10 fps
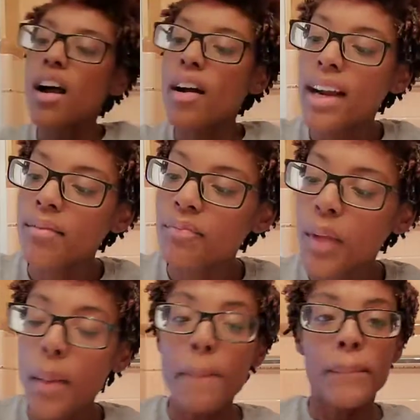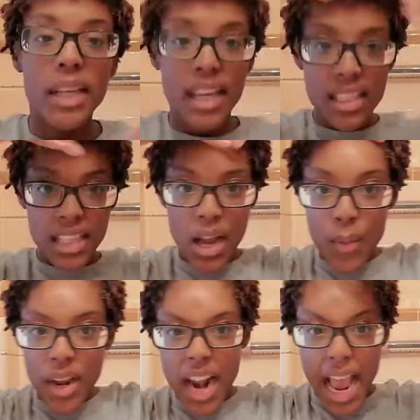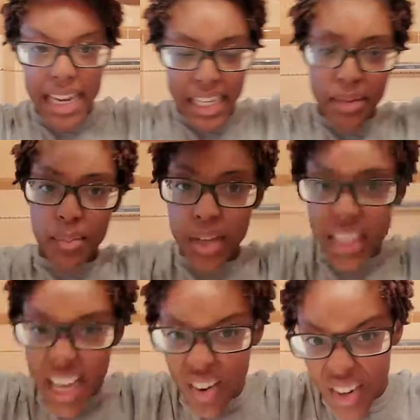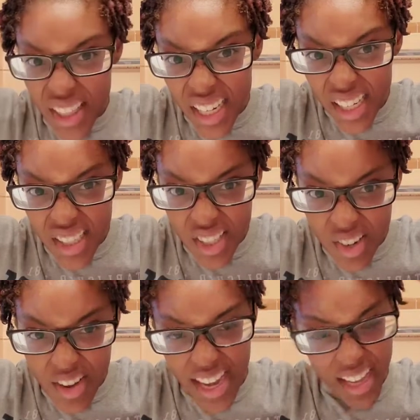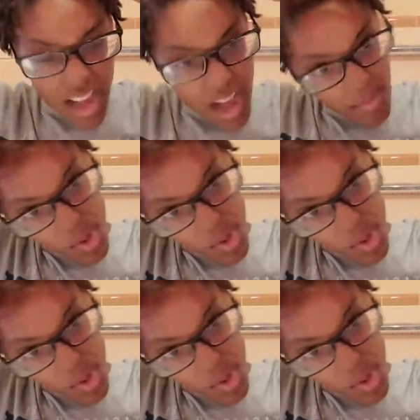Alright. But yeah, it's that one. I did put that on there, so I'm